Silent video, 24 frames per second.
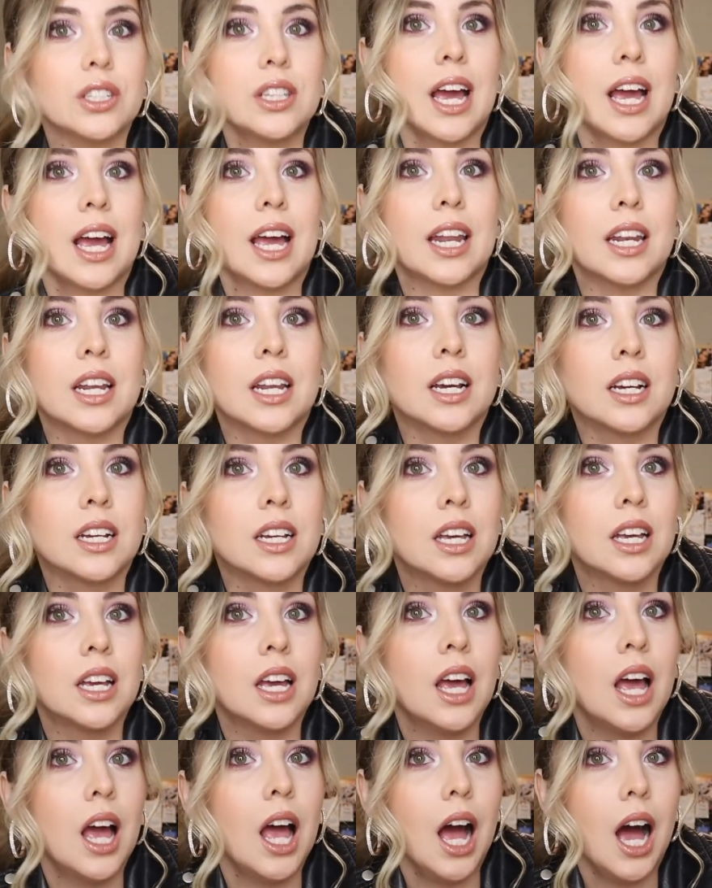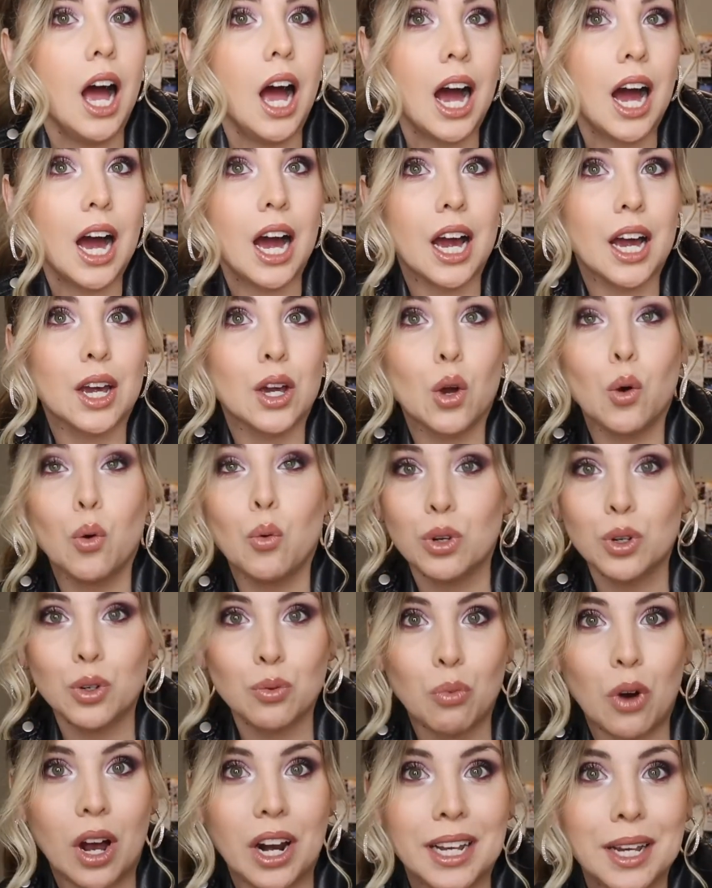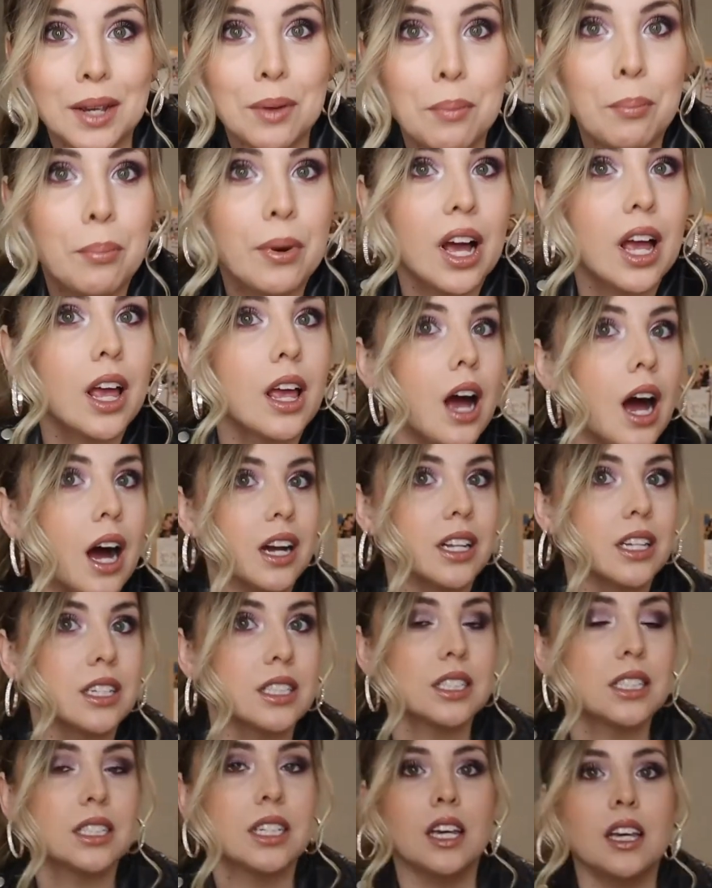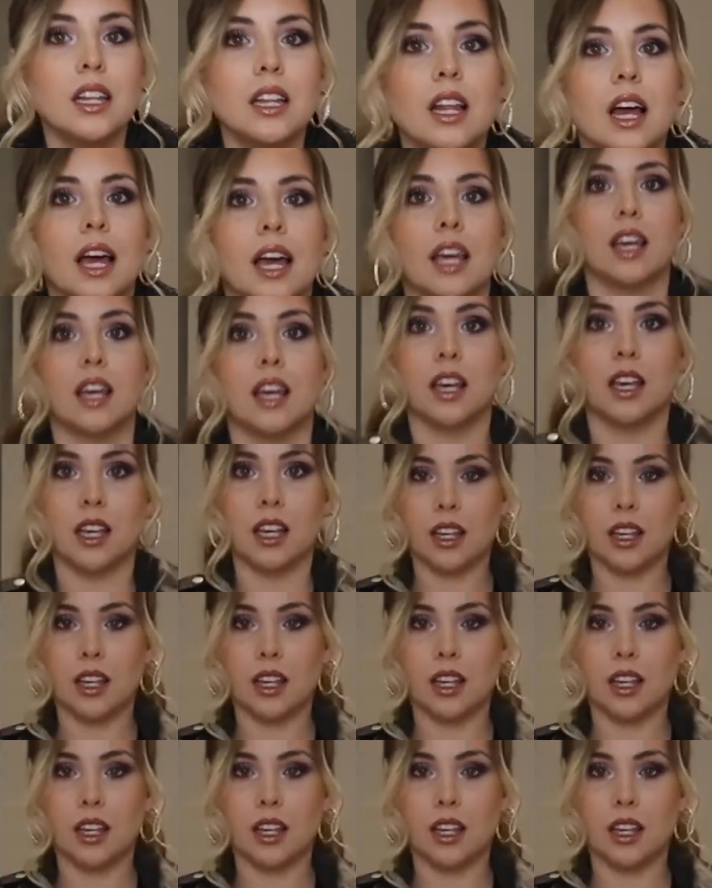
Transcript: than I would want it, but honestly, like,